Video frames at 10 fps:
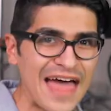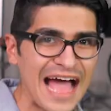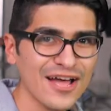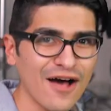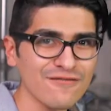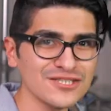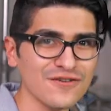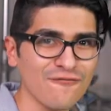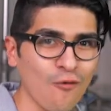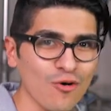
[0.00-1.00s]
And that covers
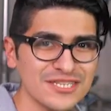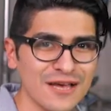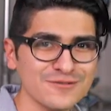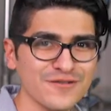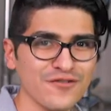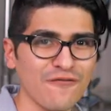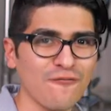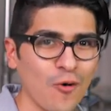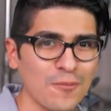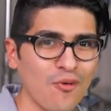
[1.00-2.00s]
the four tips for the
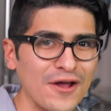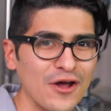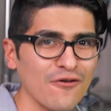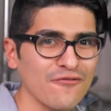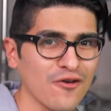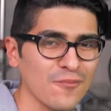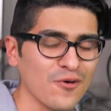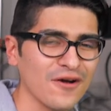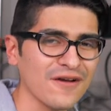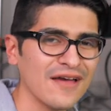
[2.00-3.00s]
4.0
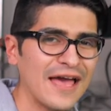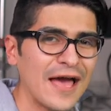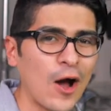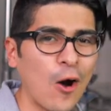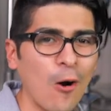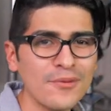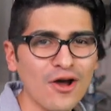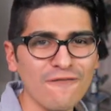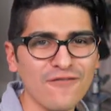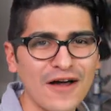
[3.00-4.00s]
firmware. I hope
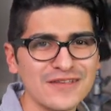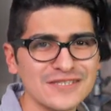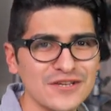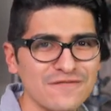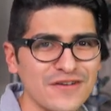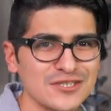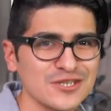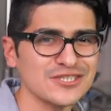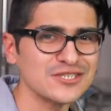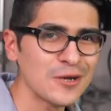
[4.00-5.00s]
you all find these new
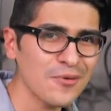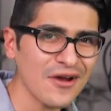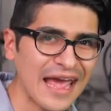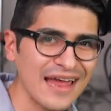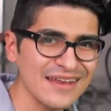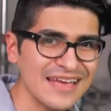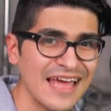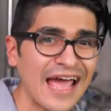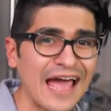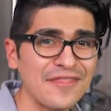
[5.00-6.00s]
features super
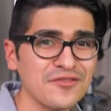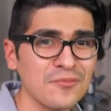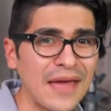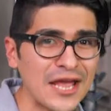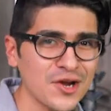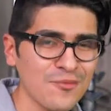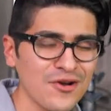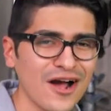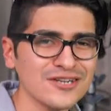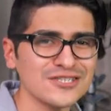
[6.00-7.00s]
handy and that they'll make your
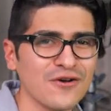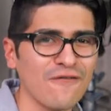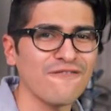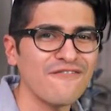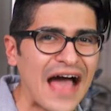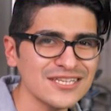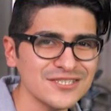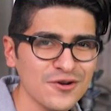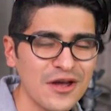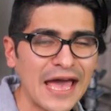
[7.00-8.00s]
production go
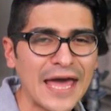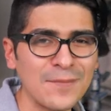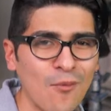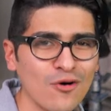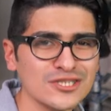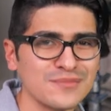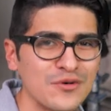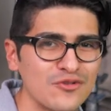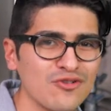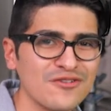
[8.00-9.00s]
faster and more
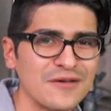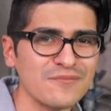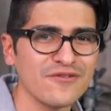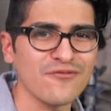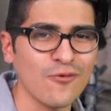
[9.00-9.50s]
smoothly than